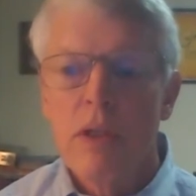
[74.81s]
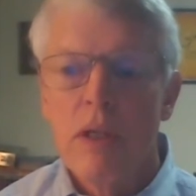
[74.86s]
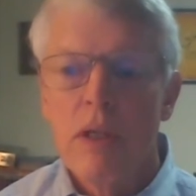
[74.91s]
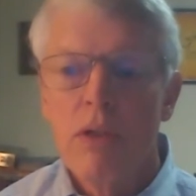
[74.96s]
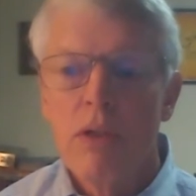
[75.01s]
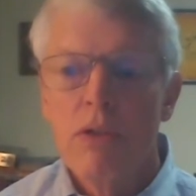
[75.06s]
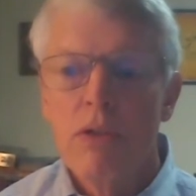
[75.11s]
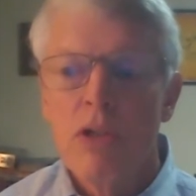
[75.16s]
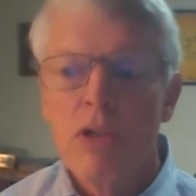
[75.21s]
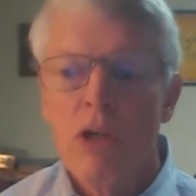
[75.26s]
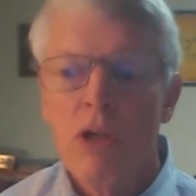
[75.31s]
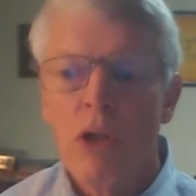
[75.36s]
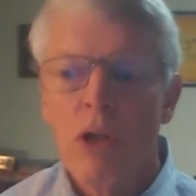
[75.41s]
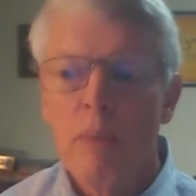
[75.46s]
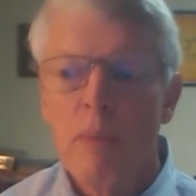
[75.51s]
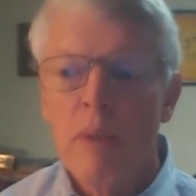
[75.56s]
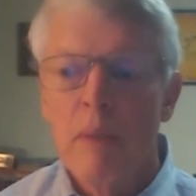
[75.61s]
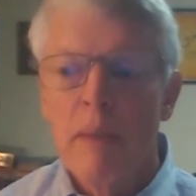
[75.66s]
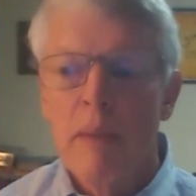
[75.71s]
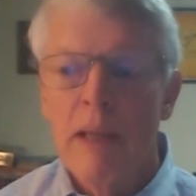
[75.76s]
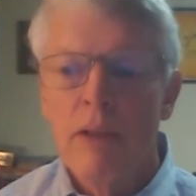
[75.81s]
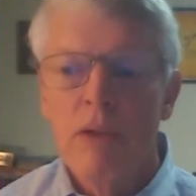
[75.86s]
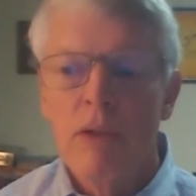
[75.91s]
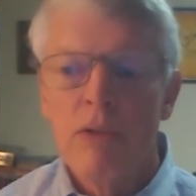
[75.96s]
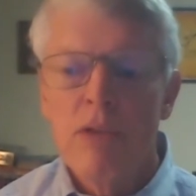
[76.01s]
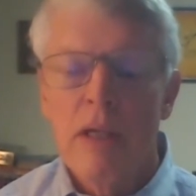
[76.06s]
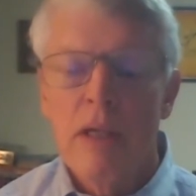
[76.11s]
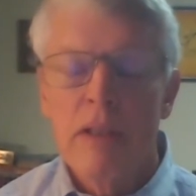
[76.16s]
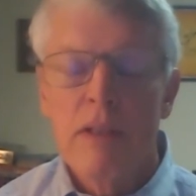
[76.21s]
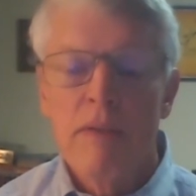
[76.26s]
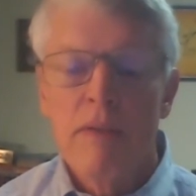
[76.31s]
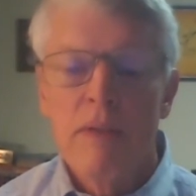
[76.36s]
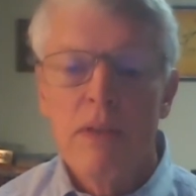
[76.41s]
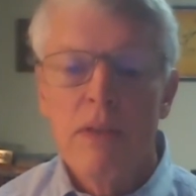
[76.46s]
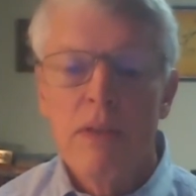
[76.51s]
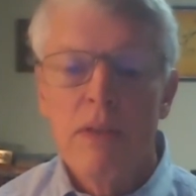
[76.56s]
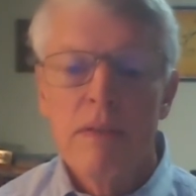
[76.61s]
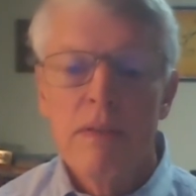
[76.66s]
Can you share a little bit about those activities?